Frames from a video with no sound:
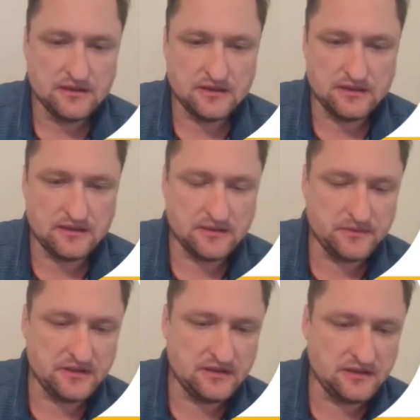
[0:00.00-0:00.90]

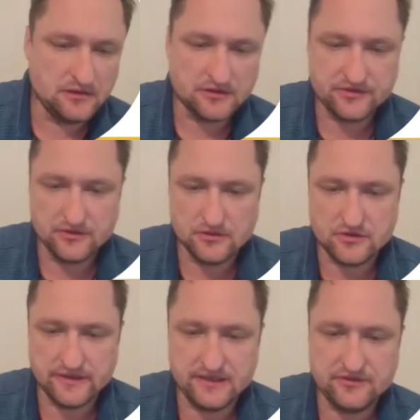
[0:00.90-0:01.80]
it looks a little
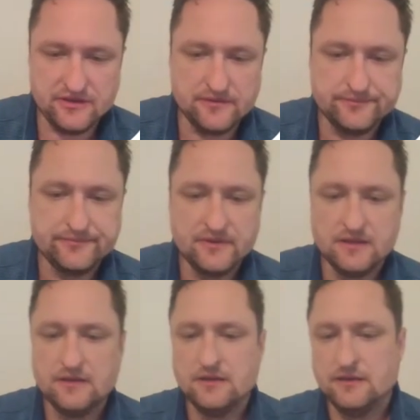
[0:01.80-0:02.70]
crazy,
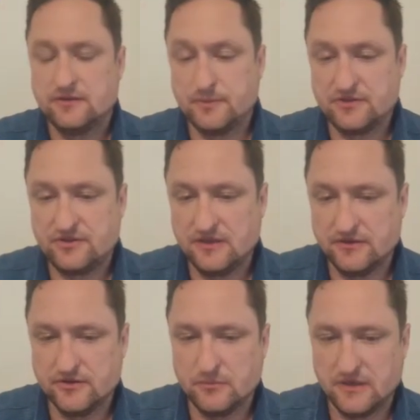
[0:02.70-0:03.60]
especially
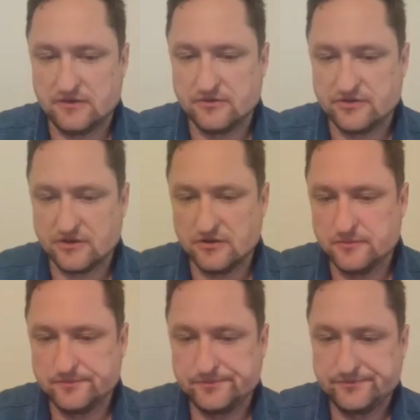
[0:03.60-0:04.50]
under the
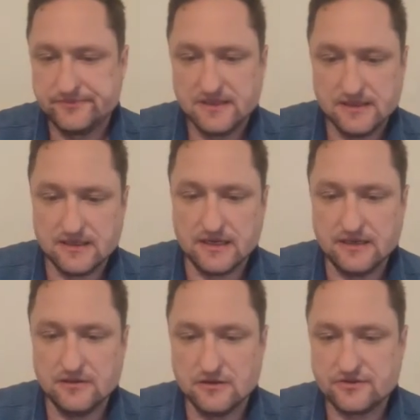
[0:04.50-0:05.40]
microscope. It kind
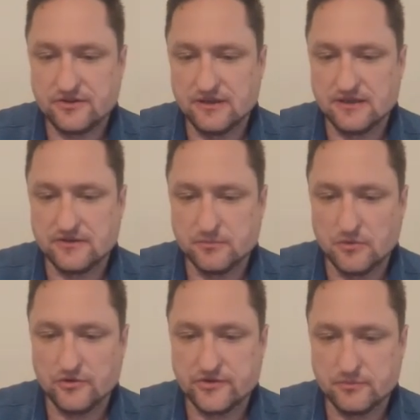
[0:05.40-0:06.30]
of looks like it's
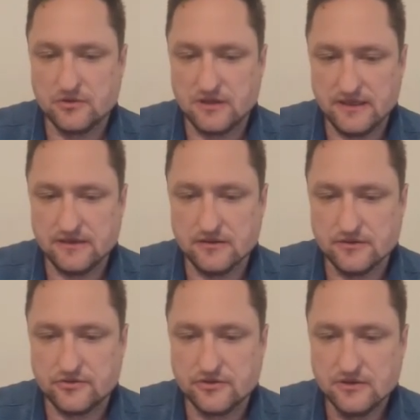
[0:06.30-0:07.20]
multiple
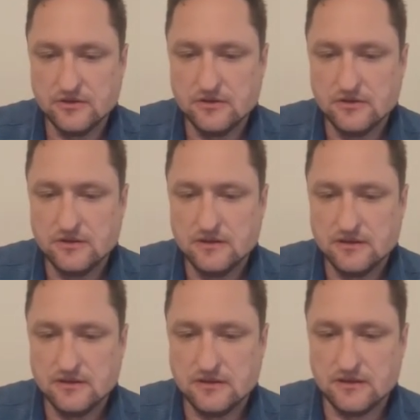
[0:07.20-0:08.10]
layers
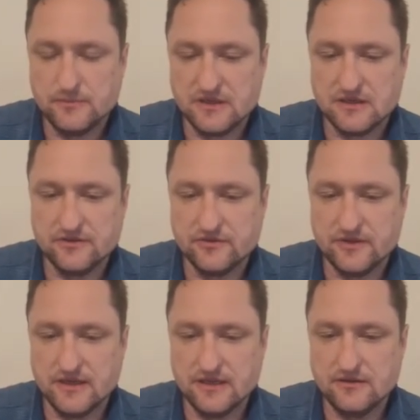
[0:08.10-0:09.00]
because of
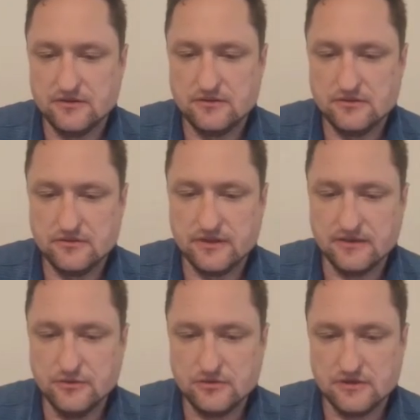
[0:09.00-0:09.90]
that
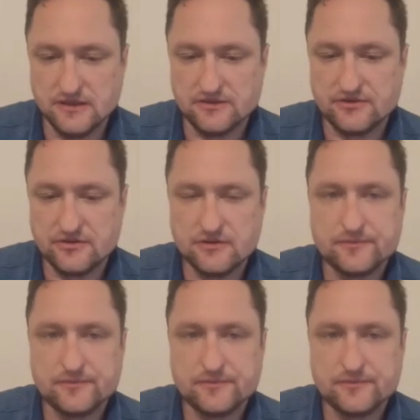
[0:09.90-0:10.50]
nucleus.